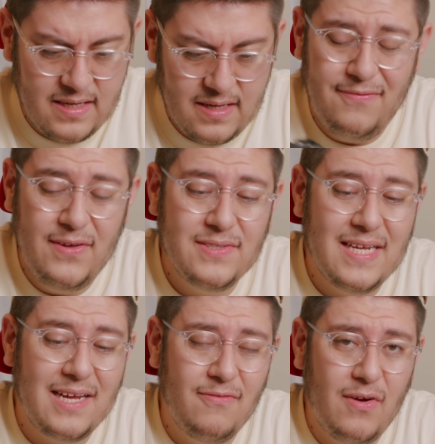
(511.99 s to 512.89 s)
It feels
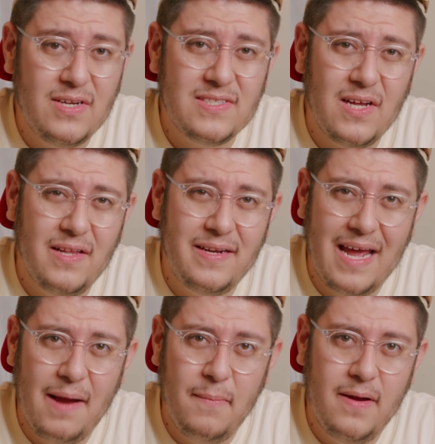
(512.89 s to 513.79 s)
like a very solid
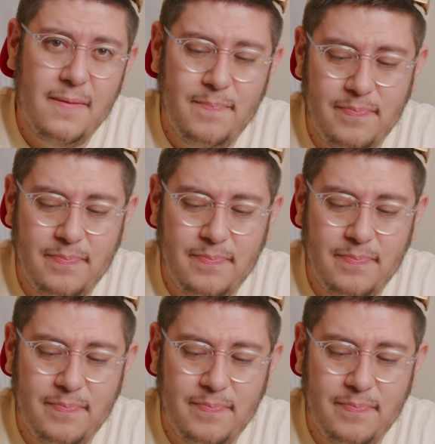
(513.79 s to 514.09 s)
camera.